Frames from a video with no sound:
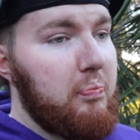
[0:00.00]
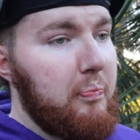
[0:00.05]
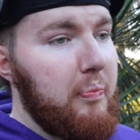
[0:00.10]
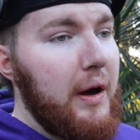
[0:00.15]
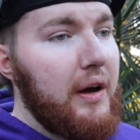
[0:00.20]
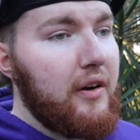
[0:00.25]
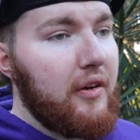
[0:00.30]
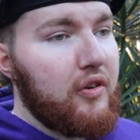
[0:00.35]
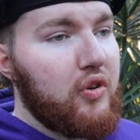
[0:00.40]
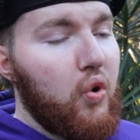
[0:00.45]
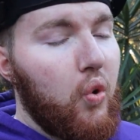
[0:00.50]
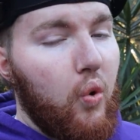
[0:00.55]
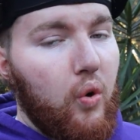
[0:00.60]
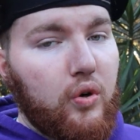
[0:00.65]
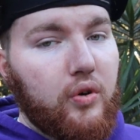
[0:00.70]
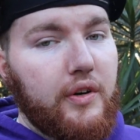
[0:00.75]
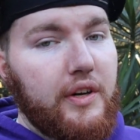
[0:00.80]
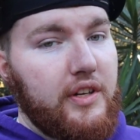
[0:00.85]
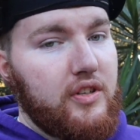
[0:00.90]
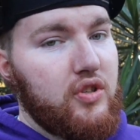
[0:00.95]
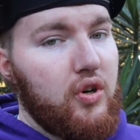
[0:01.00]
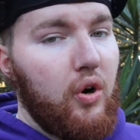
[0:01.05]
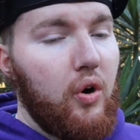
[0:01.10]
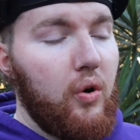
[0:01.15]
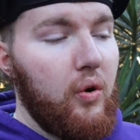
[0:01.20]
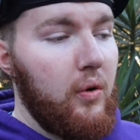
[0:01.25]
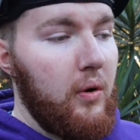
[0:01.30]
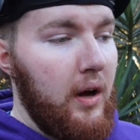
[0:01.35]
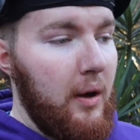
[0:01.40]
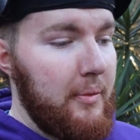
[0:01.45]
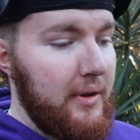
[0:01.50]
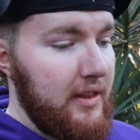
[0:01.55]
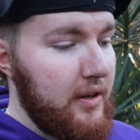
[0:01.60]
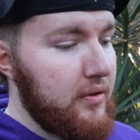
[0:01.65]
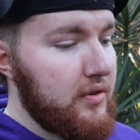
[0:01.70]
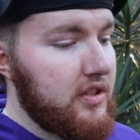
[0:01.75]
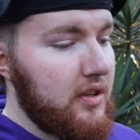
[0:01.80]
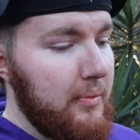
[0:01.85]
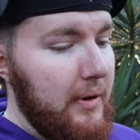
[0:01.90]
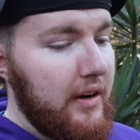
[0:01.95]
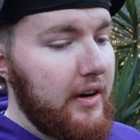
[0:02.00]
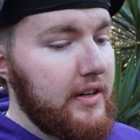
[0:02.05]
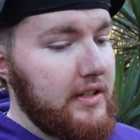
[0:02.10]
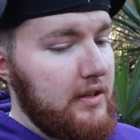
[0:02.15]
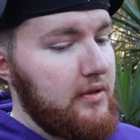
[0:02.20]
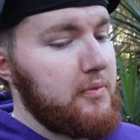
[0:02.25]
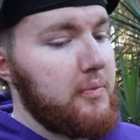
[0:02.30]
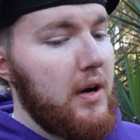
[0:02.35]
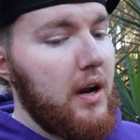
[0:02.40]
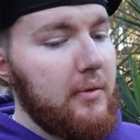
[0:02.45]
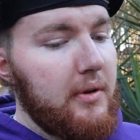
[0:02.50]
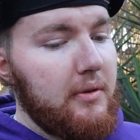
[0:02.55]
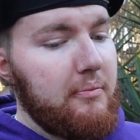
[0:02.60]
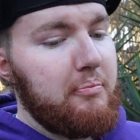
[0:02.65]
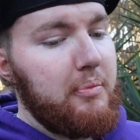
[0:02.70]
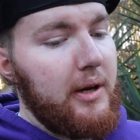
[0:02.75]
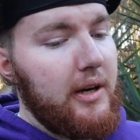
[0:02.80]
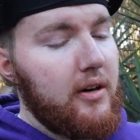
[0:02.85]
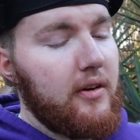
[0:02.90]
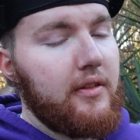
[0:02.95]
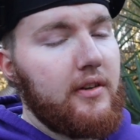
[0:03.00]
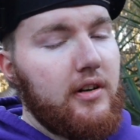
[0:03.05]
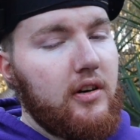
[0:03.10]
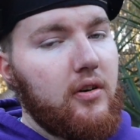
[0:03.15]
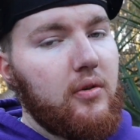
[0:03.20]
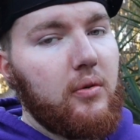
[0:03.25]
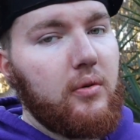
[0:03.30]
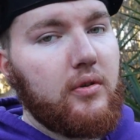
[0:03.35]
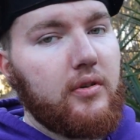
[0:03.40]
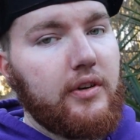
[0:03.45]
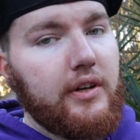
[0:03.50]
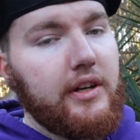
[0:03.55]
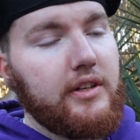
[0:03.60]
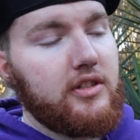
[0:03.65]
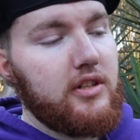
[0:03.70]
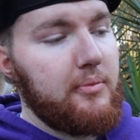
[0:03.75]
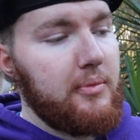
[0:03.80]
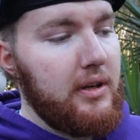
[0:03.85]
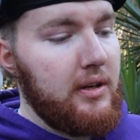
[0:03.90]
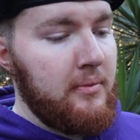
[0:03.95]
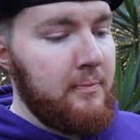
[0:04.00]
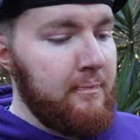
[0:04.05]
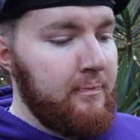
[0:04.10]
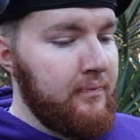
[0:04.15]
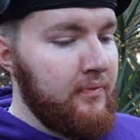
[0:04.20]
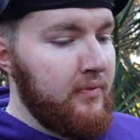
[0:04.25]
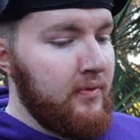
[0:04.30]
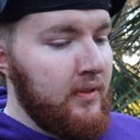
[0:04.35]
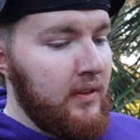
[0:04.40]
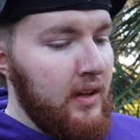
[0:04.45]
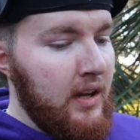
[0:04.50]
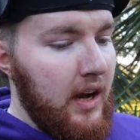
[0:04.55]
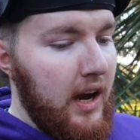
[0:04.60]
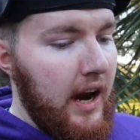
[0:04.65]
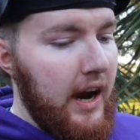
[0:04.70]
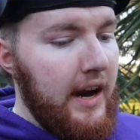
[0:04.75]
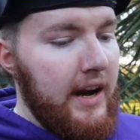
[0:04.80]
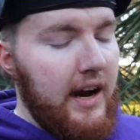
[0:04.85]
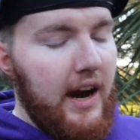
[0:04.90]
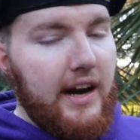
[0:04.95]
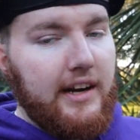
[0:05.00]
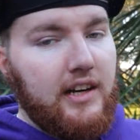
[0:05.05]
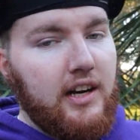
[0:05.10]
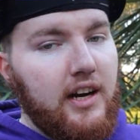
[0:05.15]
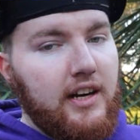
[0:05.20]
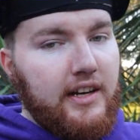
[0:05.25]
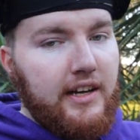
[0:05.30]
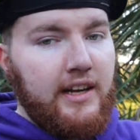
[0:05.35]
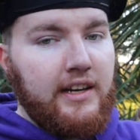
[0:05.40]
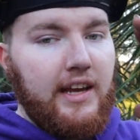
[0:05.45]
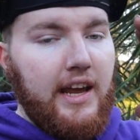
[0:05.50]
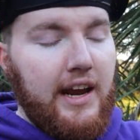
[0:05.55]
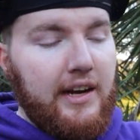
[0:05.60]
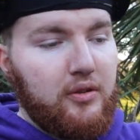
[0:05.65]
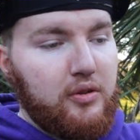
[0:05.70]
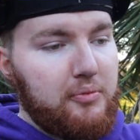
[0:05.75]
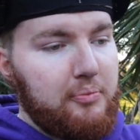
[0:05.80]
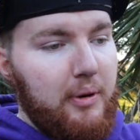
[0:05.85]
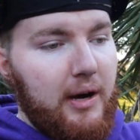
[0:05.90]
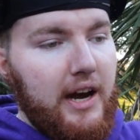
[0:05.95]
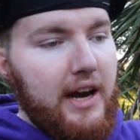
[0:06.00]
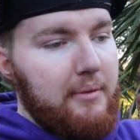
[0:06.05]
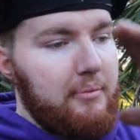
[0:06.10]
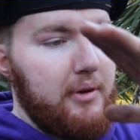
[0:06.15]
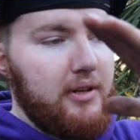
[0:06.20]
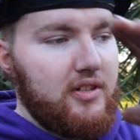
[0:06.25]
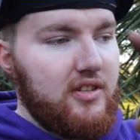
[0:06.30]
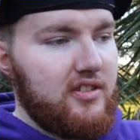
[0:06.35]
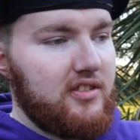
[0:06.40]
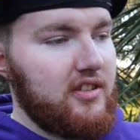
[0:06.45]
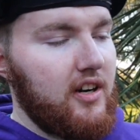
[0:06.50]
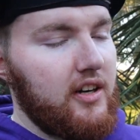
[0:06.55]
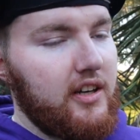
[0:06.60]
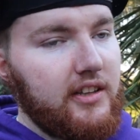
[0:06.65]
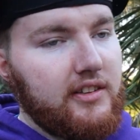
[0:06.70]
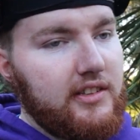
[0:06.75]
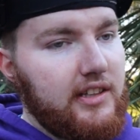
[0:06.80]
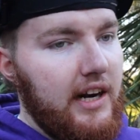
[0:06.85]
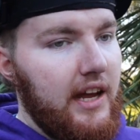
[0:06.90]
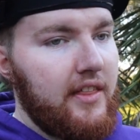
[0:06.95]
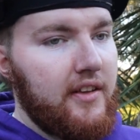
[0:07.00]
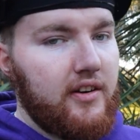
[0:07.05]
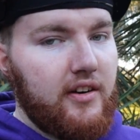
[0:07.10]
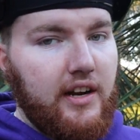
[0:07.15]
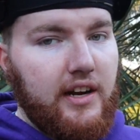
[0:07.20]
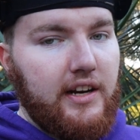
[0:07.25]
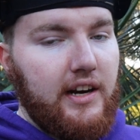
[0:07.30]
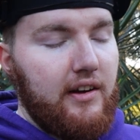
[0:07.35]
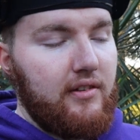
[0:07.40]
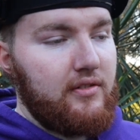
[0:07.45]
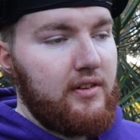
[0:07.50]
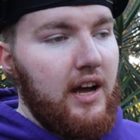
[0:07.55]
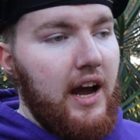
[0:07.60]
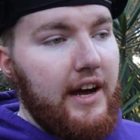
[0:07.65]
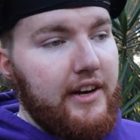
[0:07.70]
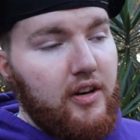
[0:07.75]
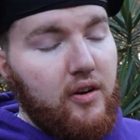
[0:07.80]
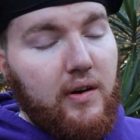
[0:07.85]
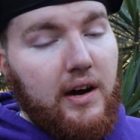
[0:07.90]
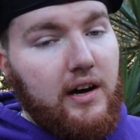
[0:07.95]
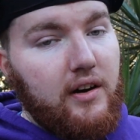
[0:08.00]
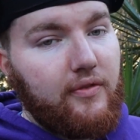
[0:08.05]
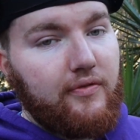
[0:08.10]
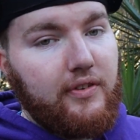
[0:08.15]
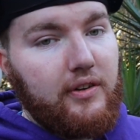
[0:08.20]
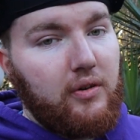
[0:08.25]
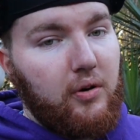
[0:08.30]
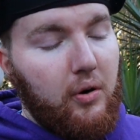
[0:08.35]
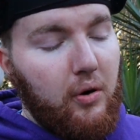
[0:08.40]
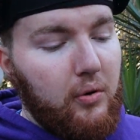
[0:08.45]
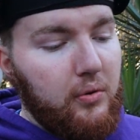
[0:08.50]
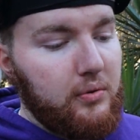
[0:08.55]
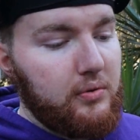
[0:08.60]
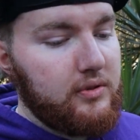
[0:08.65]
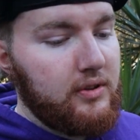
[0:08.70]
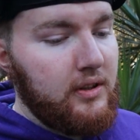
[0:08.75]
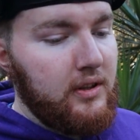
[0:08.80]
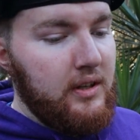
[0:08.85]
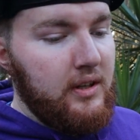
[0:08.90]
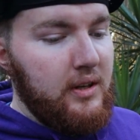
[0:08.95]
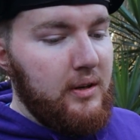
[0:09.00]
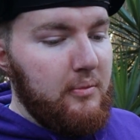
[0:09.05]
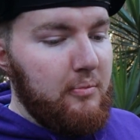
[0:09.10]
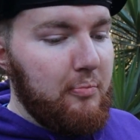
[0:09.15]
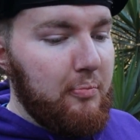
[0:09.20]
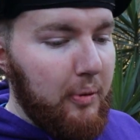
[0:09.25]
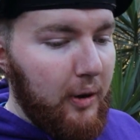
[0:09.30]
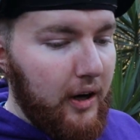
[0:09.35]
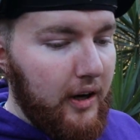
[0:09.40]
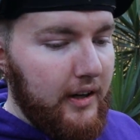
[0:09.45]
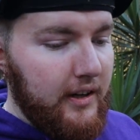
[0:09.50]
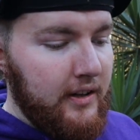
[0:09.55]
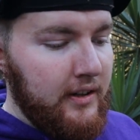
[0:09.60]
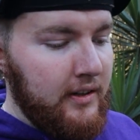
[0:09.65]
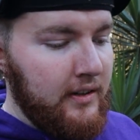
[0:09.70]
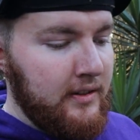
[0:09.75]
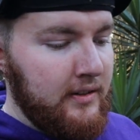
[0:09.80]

about a quarter inch hole. I mean, there were some areas it was probably bigger than a quarter inch. I mean, I cut an angled pipe and just stuck it together, and I know how to fill holes. But